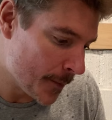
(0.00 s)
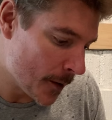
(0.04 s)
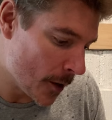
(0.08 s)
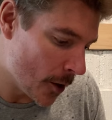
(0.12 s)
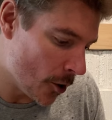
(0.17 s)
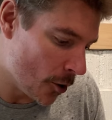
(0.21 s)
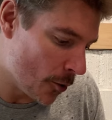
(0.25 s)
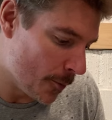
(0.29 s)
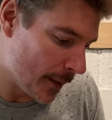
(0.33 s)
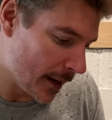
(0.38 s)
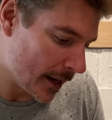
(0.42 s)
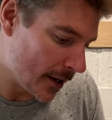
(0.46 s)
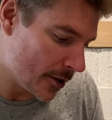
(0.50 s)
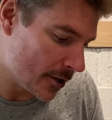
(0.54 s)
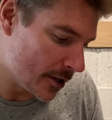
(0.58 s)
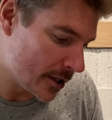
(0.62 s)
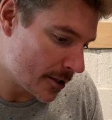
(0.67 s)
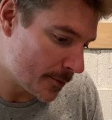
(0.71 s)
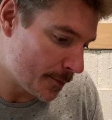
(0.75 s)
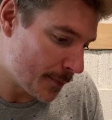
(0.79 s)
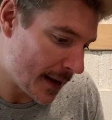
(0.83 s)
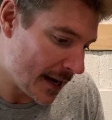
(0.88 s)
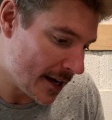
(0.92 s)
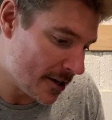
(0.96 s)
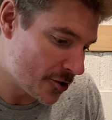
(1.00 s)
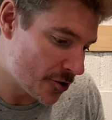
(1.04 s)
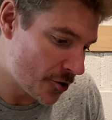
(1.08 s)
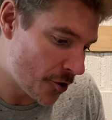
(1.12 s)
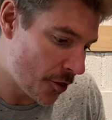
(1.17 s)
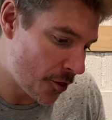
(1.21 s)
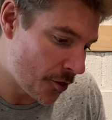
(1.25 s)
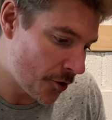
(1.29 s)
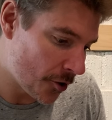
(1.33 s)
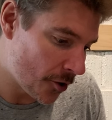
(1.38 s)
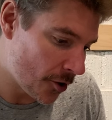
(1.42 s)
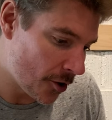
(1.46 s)
Oh my goodness, page
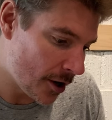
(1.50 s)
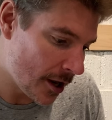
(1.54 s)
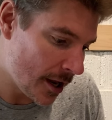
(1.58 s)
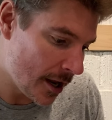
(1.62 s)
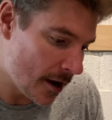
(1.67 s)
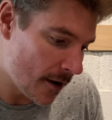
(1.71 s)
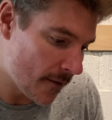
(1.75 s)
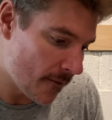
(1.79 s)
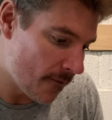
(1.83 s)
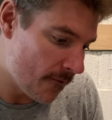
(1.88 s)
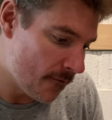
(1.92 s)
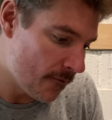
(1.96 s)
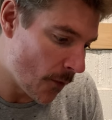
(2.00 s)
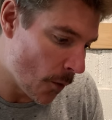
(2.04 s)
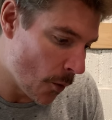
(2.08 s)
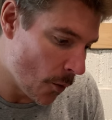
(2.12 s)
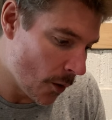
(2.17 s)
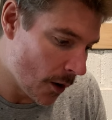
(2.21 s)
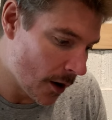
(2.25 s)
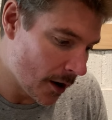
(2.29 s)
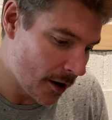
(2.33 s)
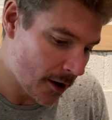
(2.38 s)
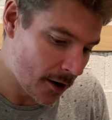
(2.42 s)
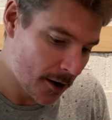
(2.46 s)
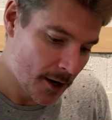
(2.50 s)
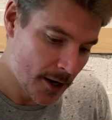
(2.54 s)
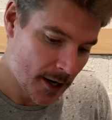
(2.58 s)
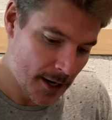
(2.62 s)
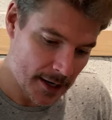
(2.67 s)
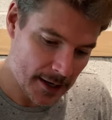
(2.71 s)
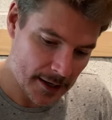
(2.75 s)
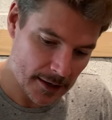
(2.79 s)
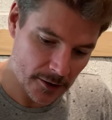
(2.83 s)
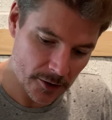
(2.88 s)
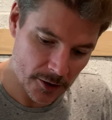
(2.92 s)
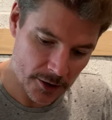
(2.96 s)
34.
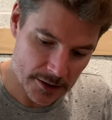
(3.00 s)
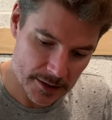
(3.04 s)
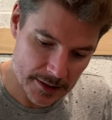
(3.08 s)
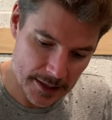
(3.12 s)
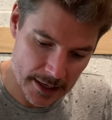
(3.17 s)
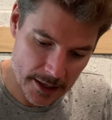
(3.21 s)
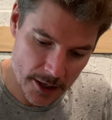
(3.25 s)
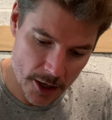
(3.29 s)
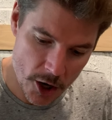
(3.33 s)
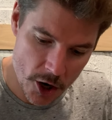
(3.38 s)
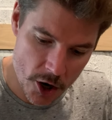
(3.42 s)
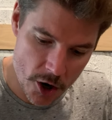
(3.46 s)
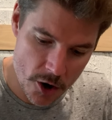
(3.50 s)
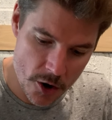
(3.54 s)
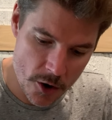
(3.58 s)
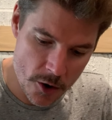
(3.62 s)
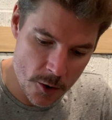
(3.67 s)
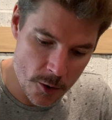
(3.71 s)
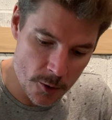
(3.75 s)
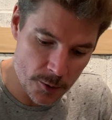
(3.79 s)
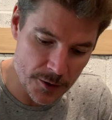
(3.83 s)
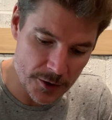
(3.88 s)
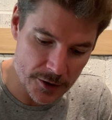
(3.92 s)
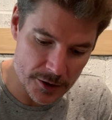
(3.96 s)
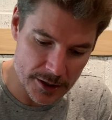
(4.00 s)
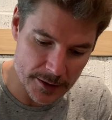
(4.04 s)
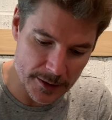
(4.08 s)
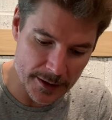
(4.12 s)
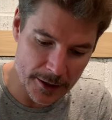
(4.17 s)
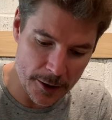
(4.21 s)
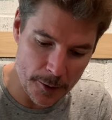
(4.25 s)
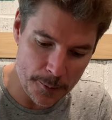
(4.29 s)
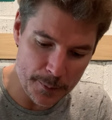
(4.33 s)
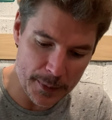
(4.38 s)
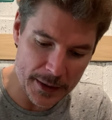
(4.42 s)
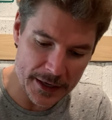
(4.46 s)
It looks like, oh, there's a
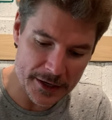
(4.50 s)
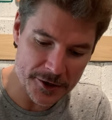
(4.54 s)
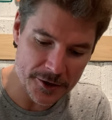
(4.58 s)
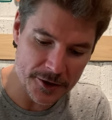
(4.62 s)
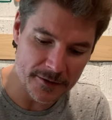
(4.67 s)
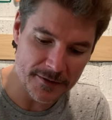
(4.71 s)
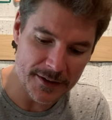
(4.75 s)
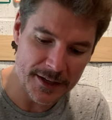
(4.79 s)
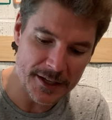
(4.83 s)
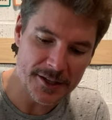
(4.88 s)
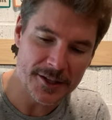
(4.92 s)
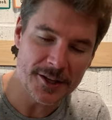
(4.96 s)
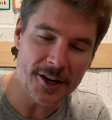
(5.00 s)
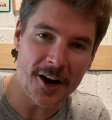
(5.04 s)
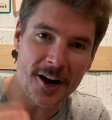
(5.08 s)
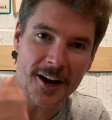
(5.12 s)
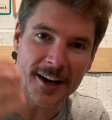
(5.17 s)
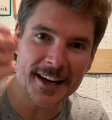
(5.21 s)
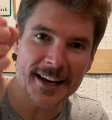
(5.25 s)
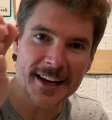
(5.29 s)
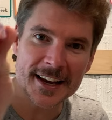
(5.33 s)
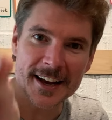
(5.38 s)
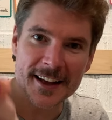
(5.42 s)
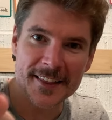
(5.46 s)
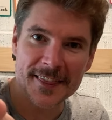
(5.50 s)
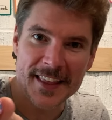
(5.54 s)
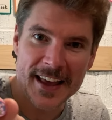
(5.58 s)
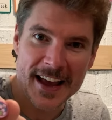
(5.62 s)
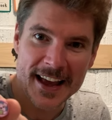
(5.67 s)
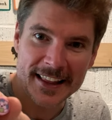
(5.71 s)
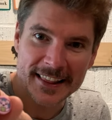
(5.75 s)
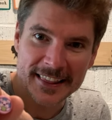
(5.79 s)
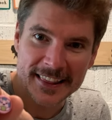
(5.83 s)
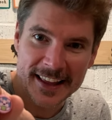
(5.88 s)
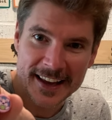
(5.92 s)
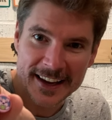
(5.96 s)
little picture of a doggy on
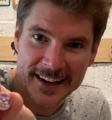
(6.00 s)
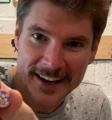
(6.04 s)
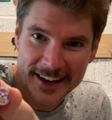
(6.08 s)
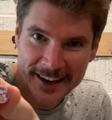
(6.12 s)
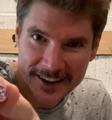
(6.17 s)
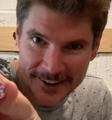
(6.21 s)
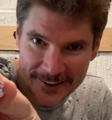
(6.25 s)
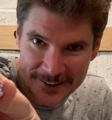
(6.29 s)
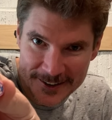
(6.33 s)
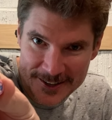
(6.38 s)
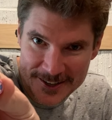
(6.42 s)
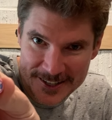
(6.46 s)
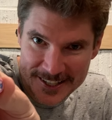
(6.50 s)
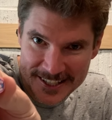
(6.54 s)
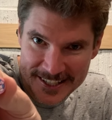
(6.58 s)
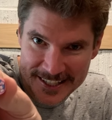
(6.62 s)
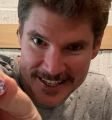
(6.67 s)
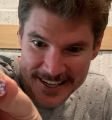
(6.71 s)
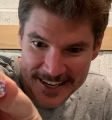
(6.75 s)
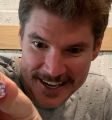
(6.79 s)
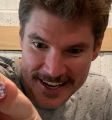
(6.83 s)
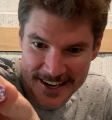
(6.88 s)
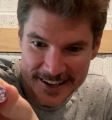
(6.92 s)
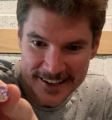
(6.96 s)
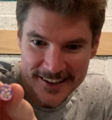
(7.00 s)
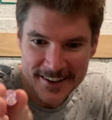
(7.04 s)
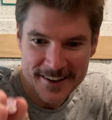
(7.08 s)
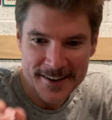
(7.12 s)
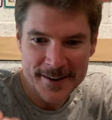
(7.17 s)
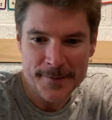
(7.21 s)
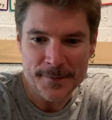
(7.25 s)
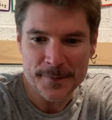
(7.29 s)
that Lego. Do you see it?